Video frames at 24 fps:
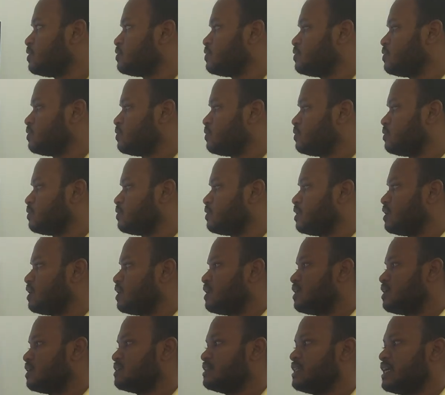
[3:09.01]
So
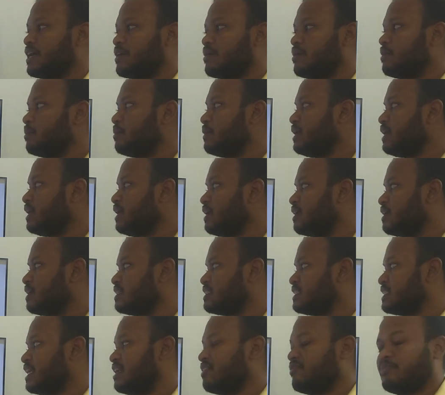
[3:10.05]
there will be
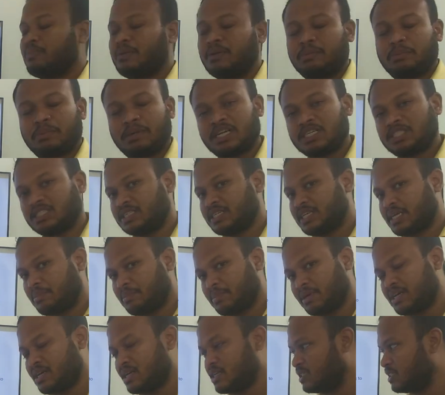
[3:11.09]
self preparation
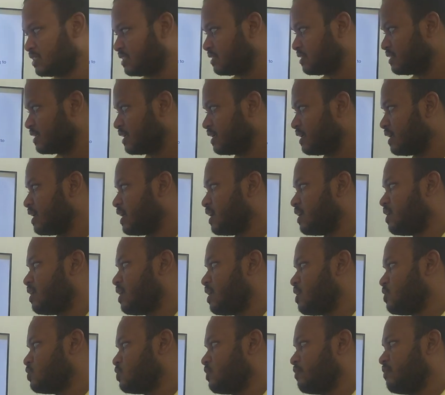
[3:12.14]
chemicals is there, and
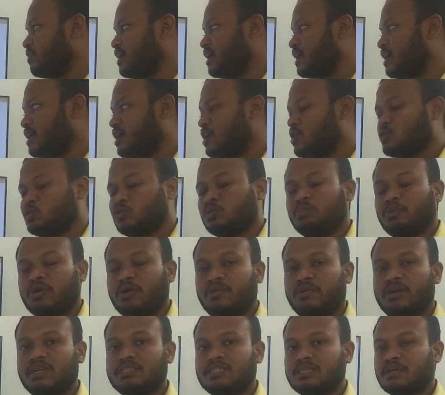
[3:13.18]
also we can also
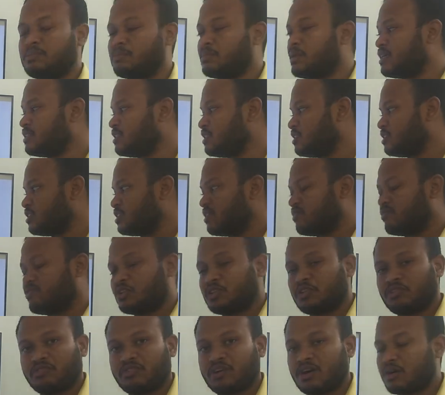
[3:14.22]
provide some assistance for
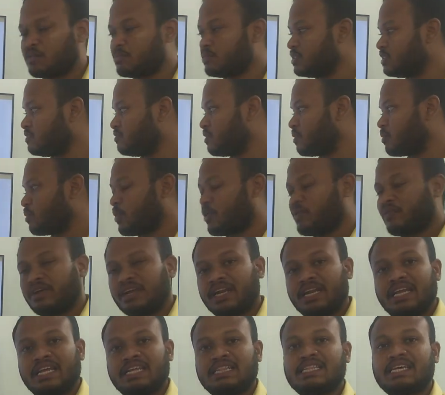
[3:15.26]
the farmers for
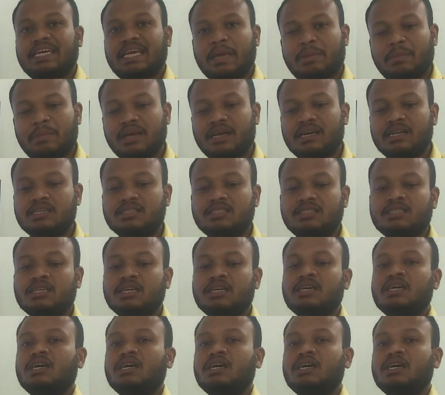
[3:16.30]
providing the chemicals.